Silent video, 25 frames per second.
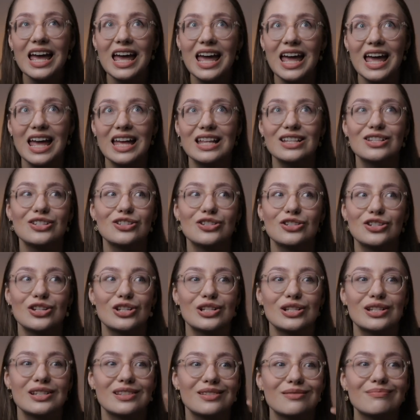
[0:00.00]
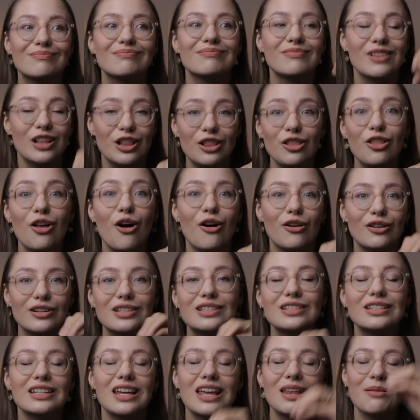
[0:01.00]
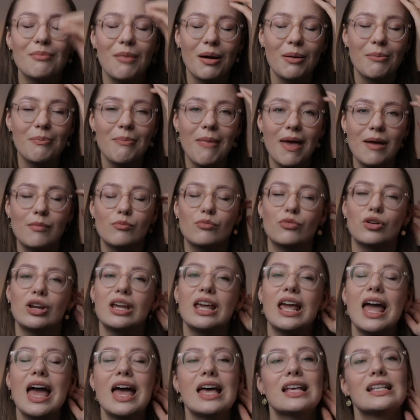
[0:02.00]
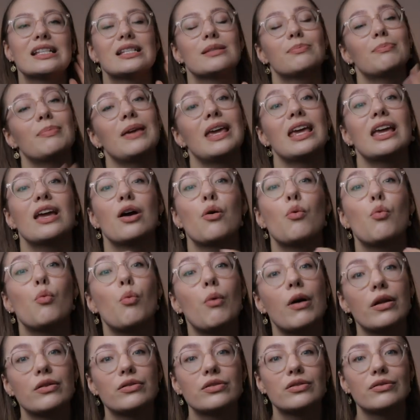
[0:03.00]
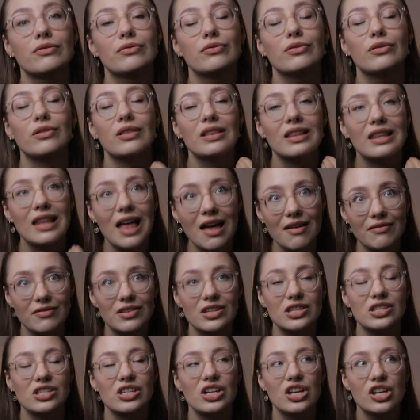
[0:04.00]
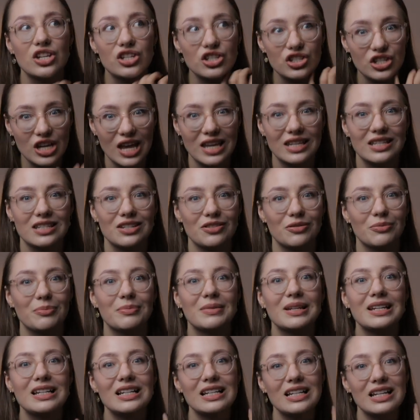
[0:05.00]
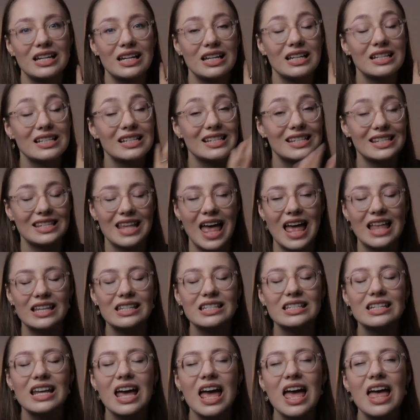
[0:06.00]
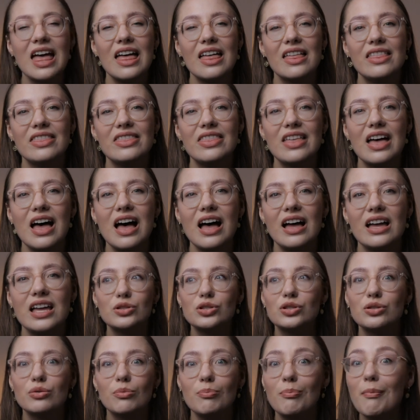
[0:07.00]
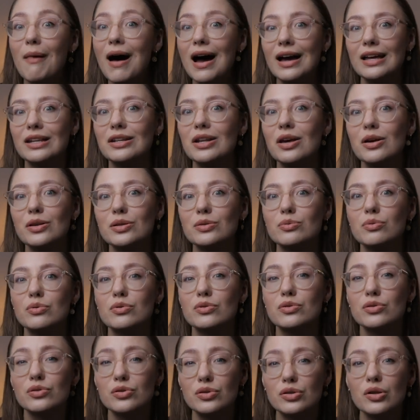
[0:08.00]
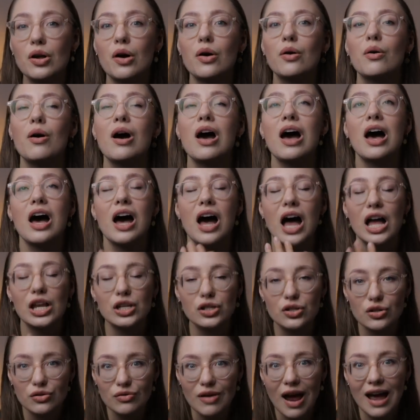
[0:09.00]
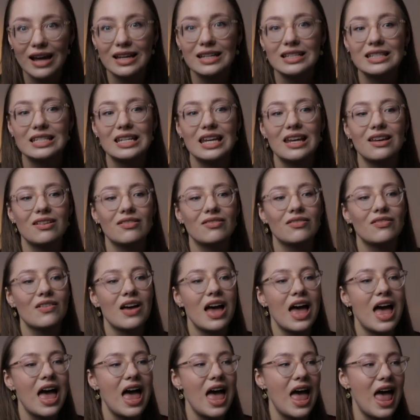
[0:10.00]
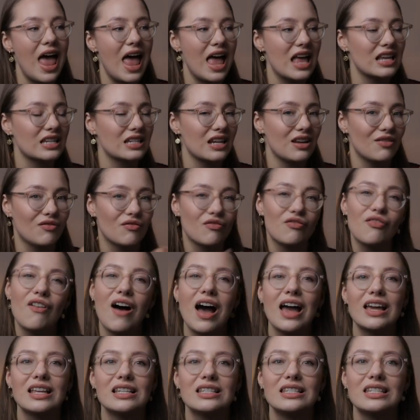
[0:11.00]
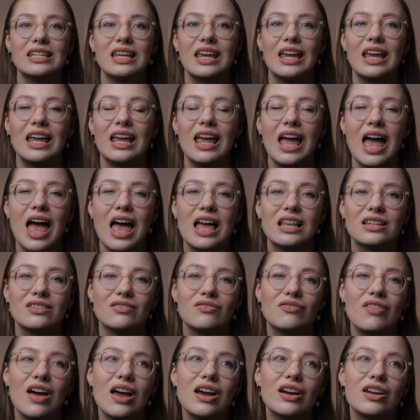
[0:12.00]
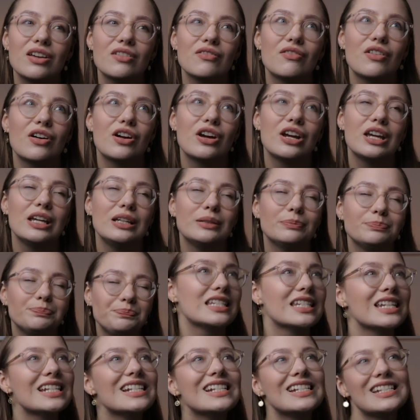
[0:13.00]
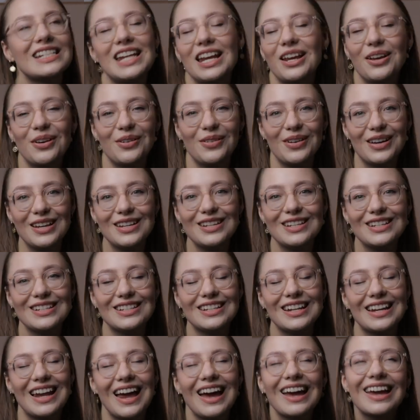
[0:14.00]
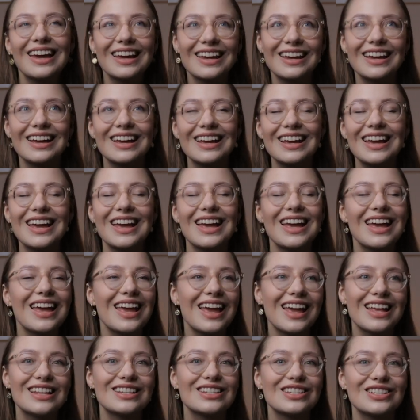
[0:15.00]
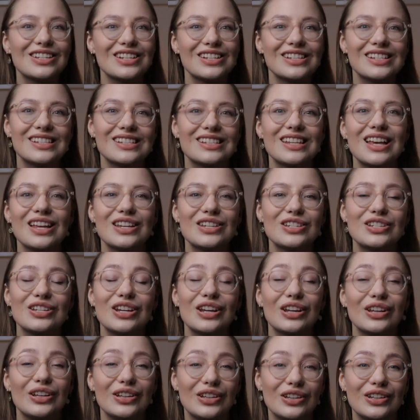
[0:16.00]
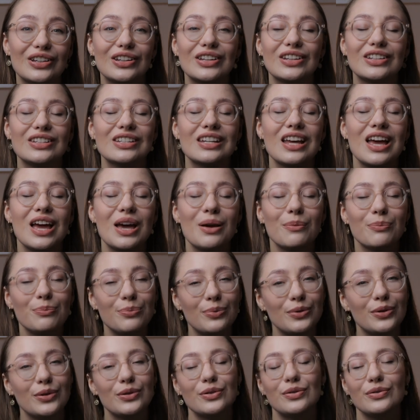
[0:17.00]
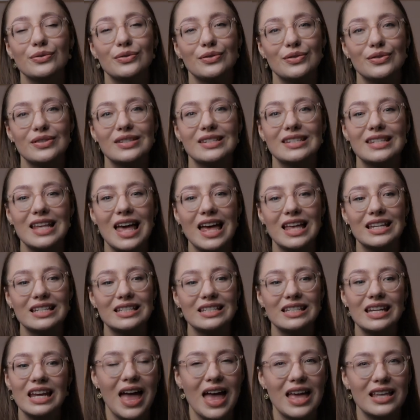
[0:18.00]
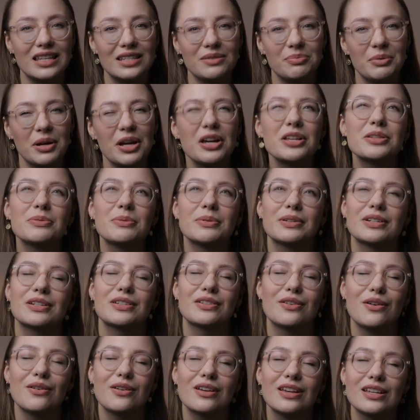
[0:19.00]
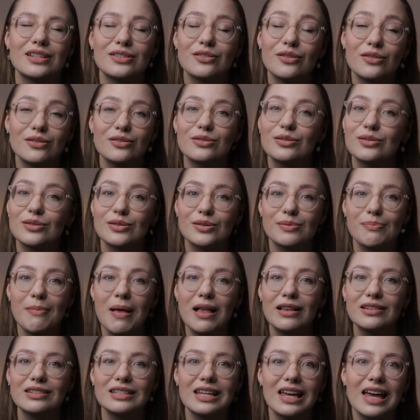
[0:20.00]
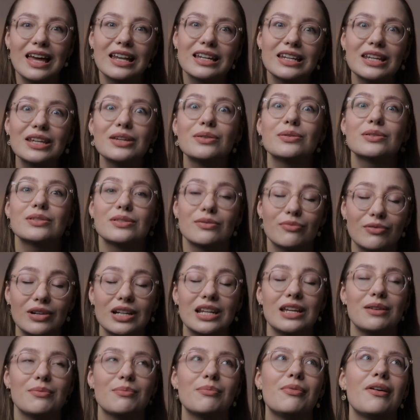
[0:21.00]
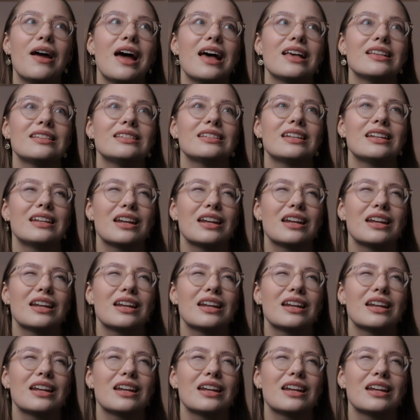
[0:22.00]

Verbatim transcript: It's just locked in my memory as being a wonderful lavender, gentlemanly scent that to my nose was so attractive and inviting and very, very distinguished. Like, it's just such a good, beautiful scent. And my husband has also smelt it and he was really impressed.